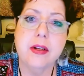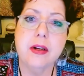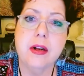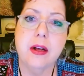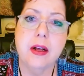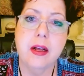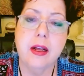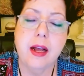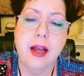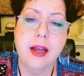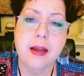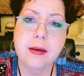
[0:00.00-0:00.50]

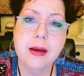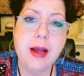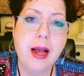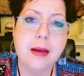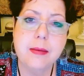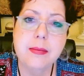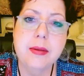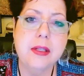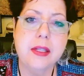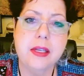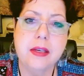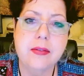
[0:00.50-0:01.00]

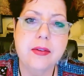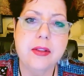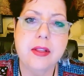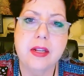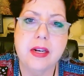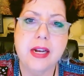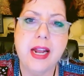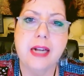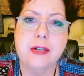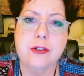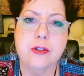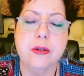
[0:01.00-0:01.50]
the
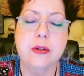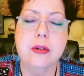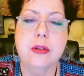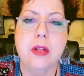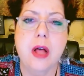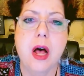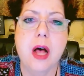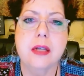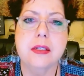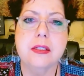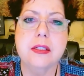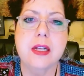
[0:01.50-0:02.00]
natural
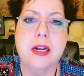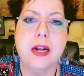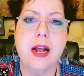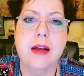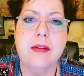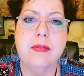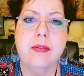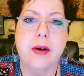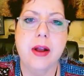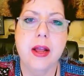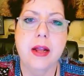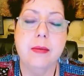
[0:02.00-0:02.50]
laws that
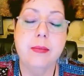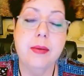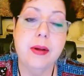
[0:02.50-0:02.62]
I've read,